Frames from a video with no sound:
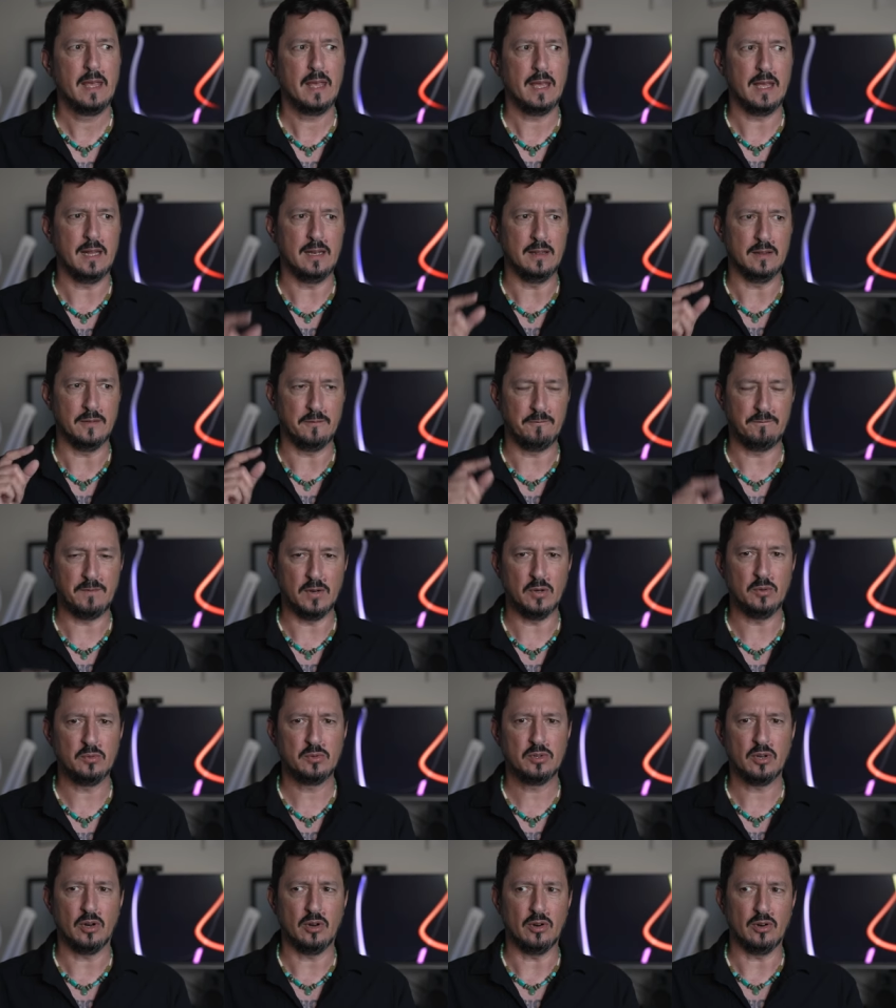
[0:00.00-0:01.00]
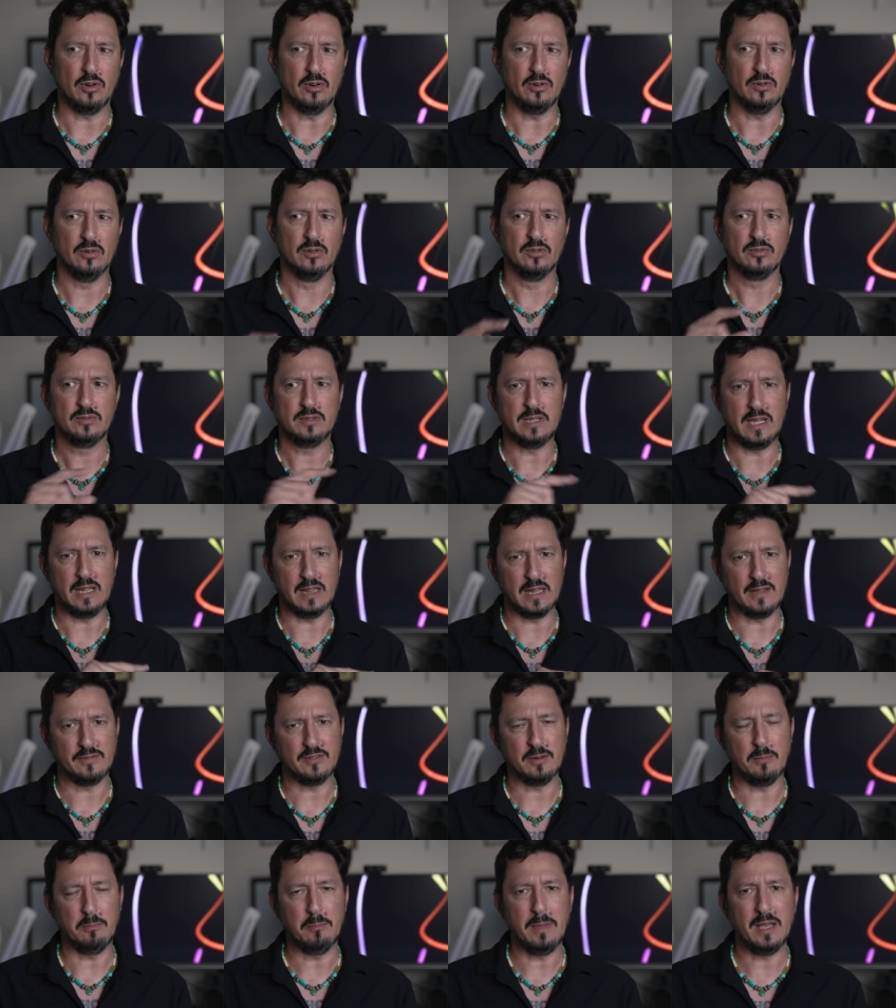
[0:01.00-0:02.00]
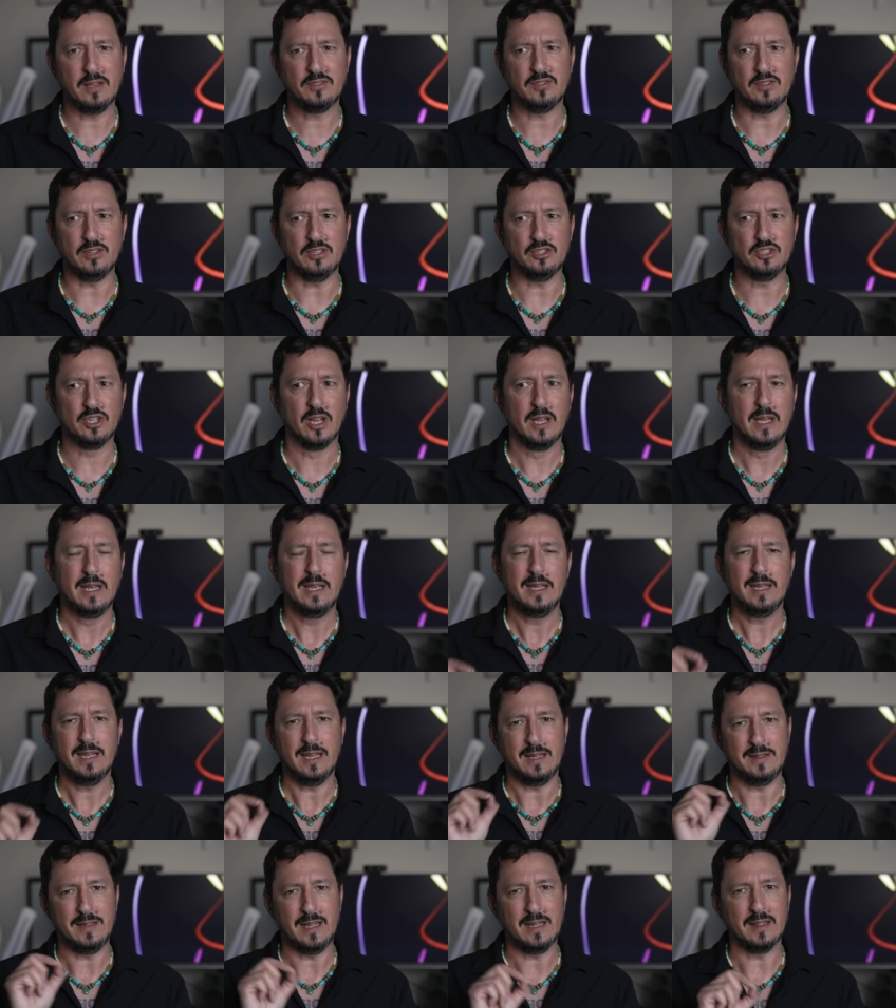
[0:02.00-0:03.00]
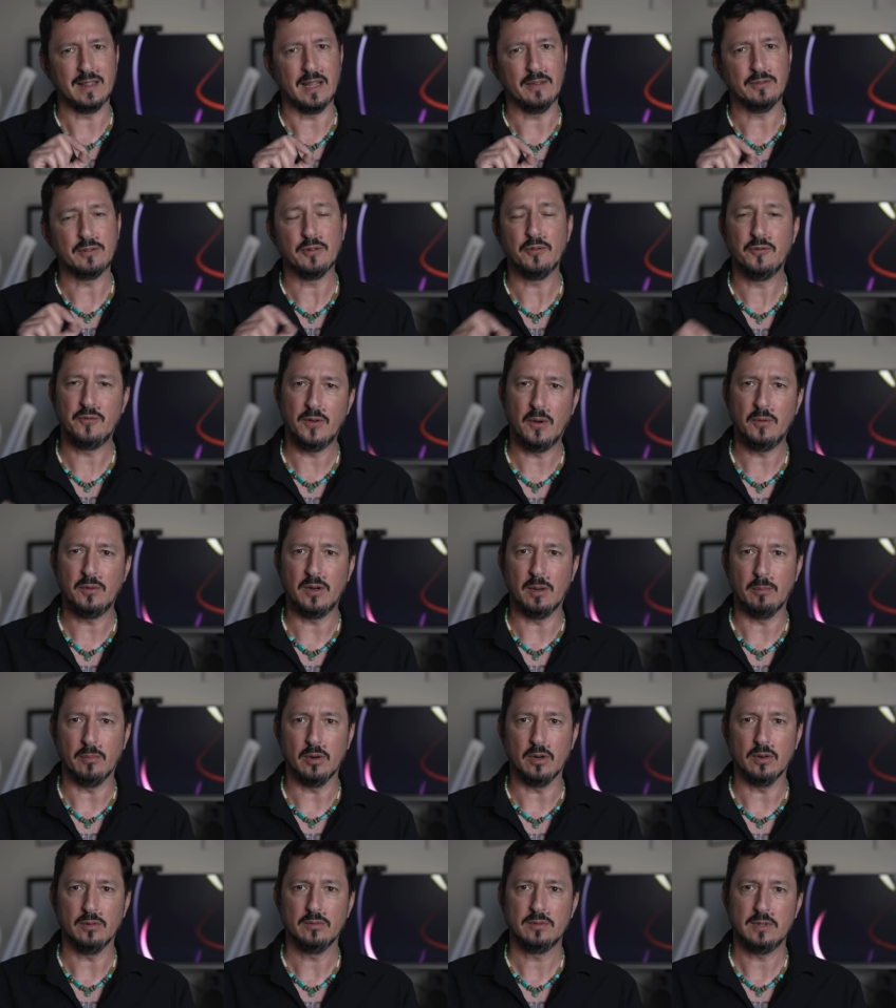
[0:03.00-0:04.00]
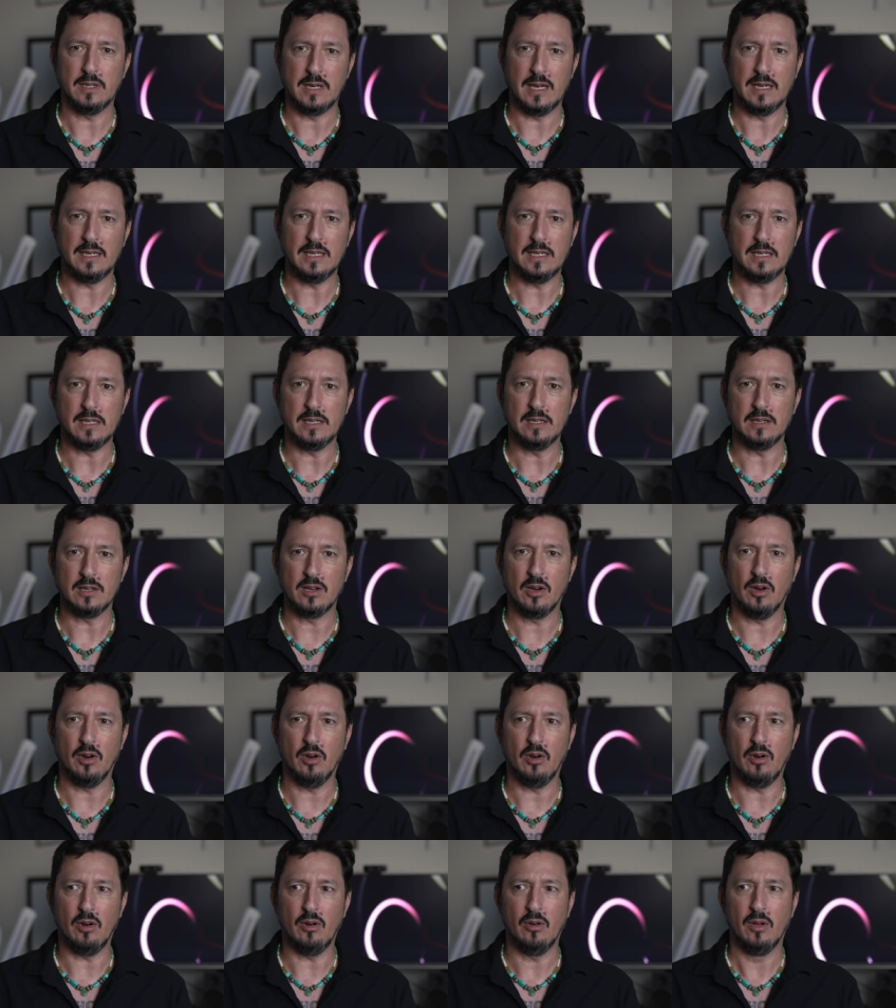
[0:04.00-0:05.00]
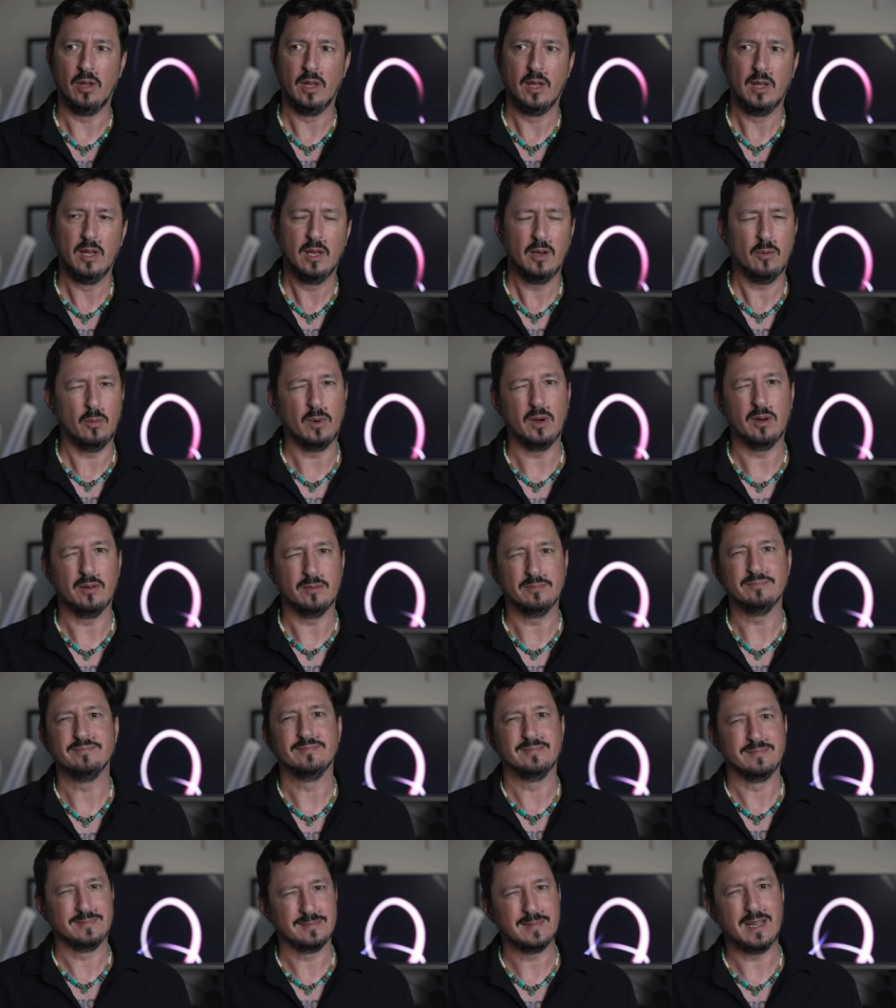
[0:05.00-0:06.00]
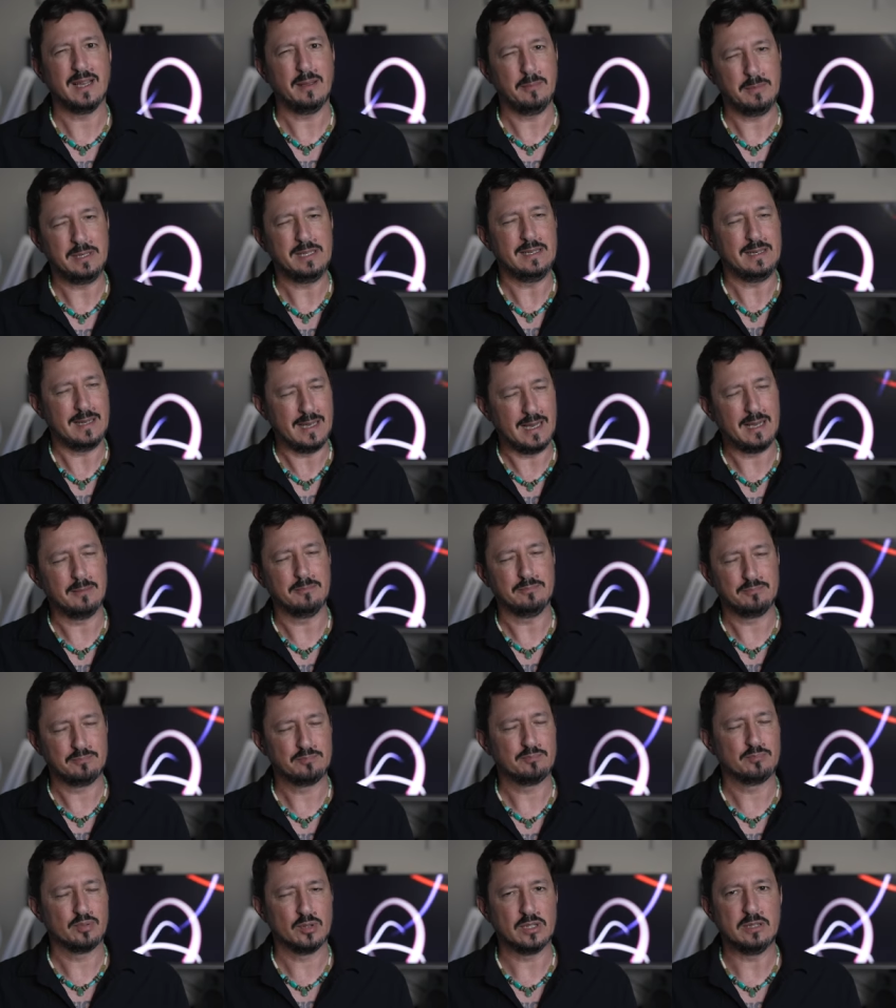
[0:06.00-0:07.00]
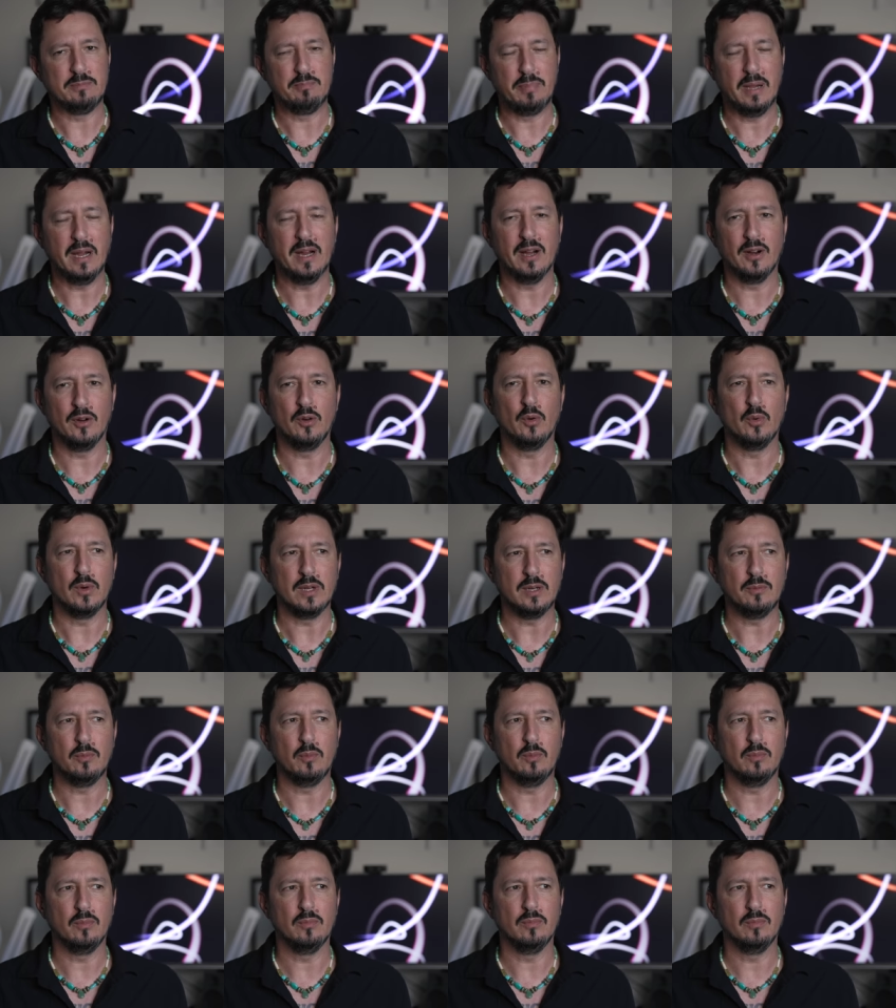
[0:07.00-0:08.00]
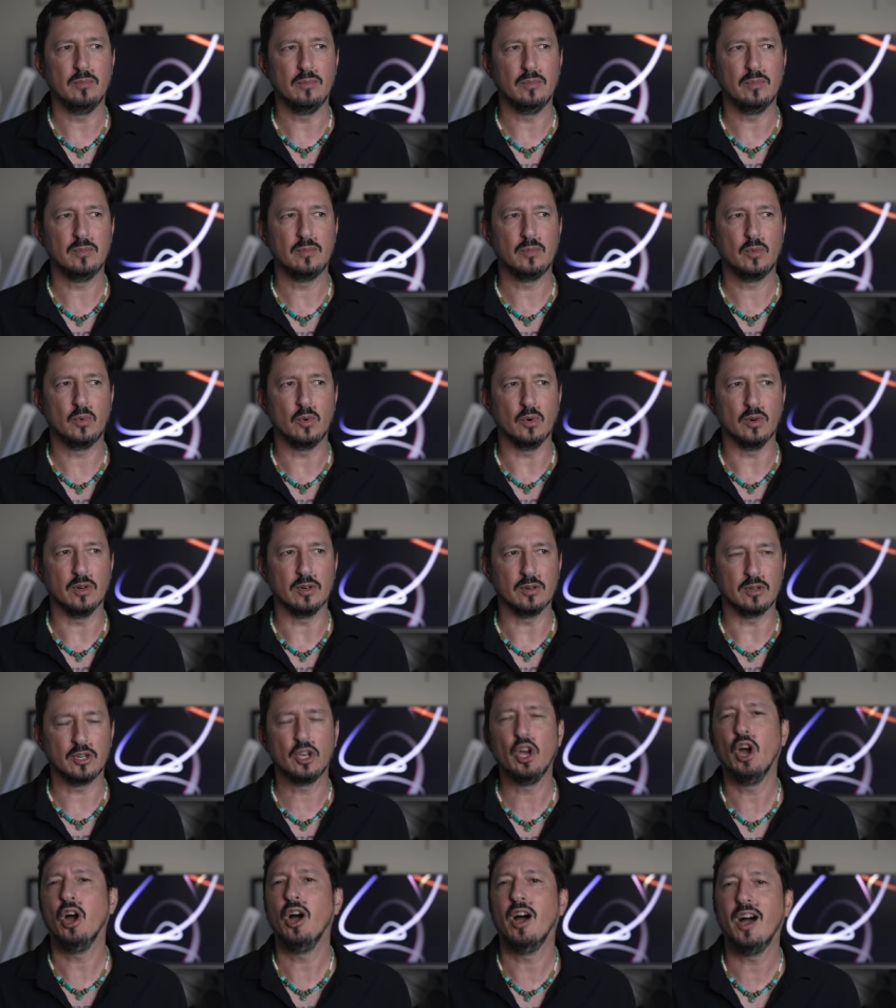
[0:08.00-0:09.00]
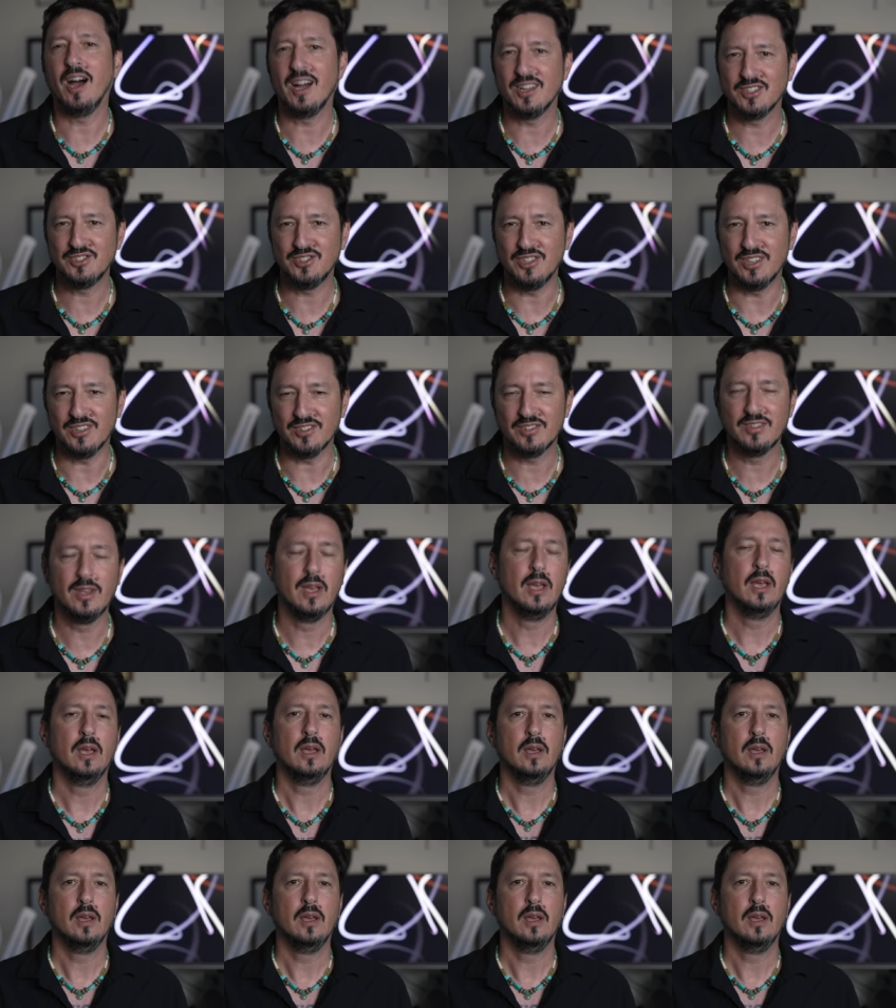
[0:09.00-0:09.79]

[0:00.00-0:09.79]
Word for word: And in the phone call, they left a message and they left a phone number that I needed to call. Well, I mean, I'm pretty paranoid or cautious